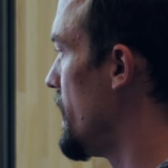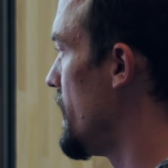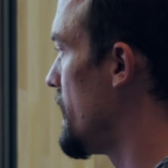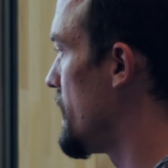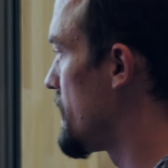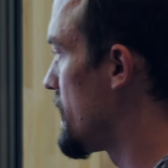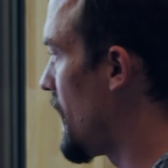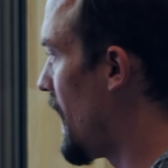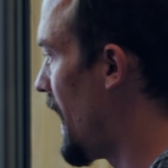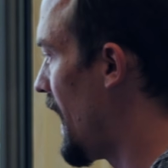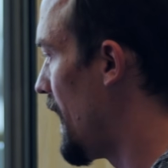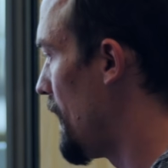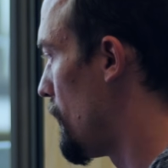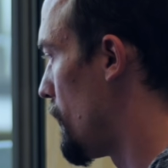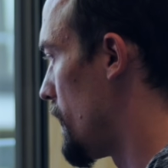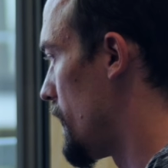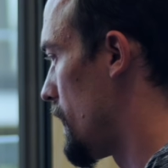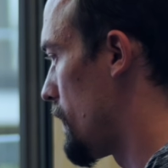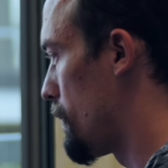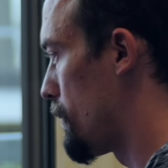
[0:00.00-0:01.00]
is I
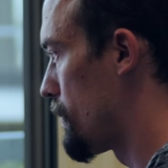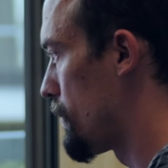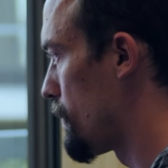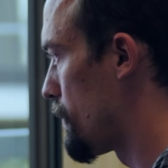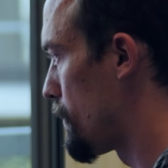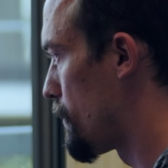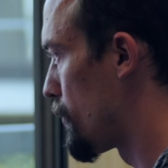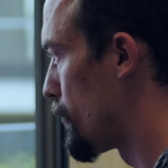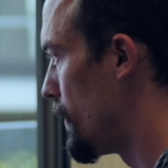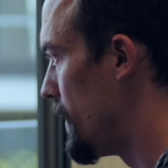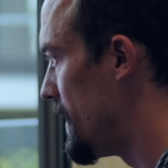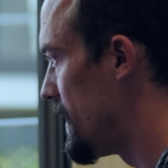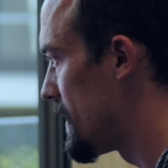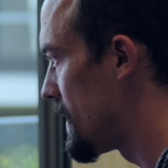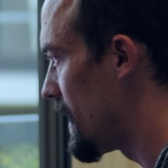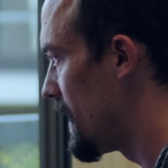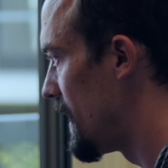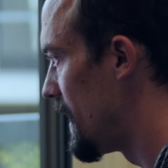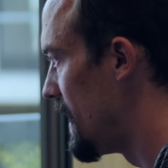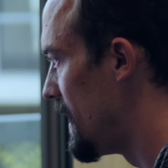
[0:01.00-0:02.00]
will
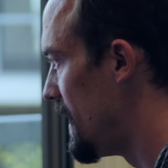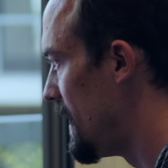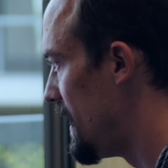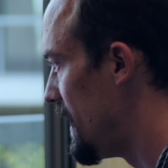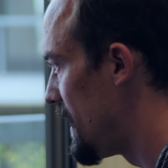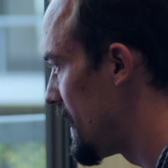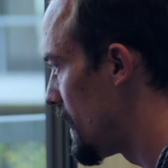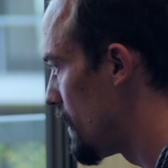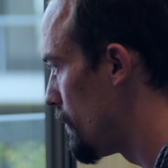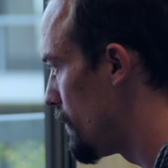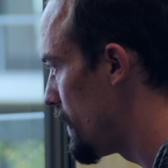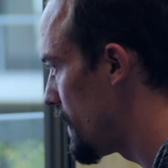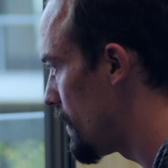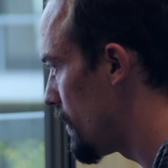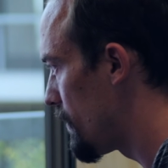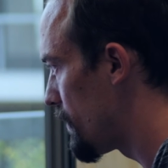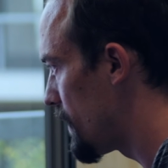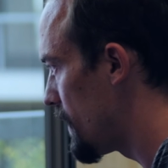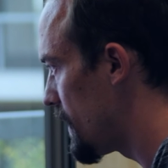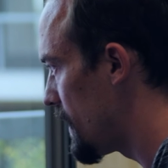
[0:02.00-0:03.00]
print a little bit
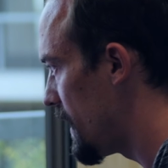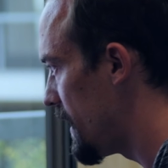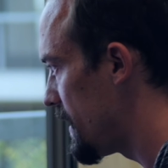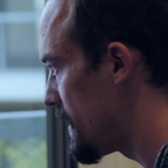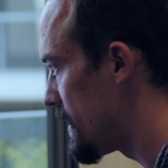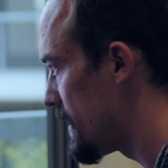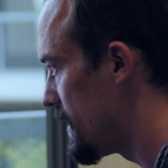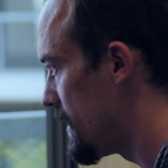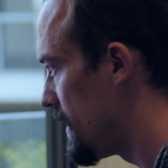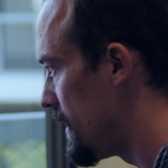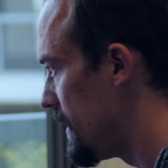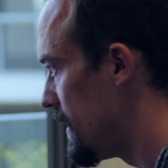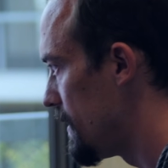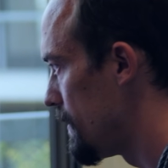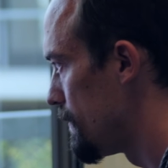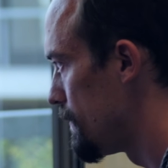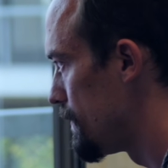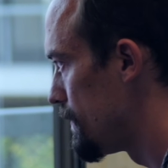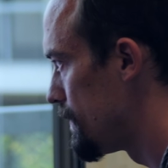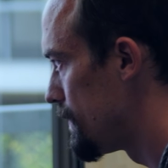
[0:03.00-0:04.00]
of the data here,